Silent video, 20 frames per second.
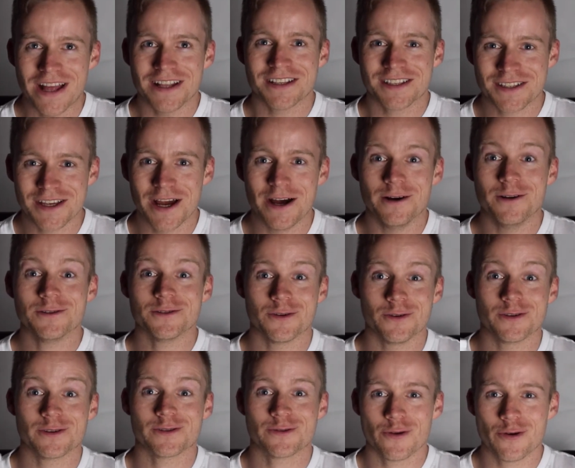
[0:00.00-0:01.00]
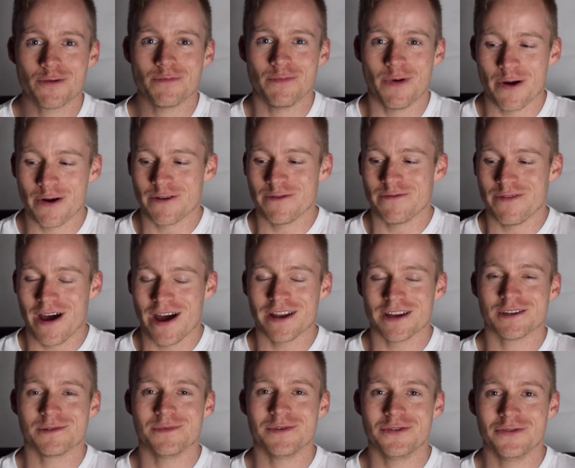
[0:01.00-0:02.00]
cells or stored body
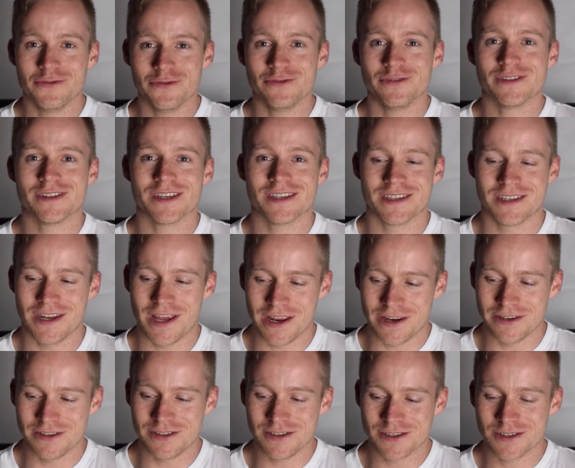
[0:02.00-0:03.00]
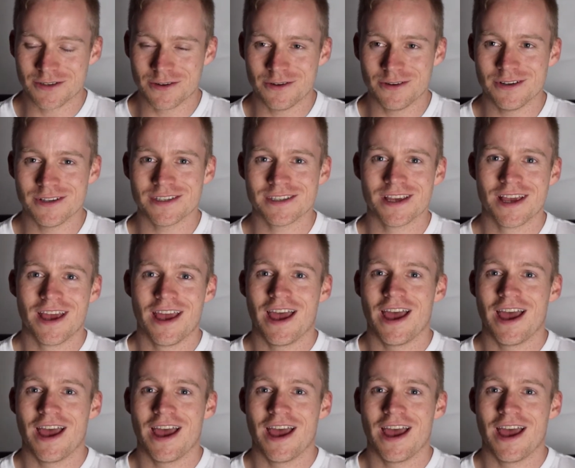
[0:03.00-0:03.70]
fat to be used as an energy source,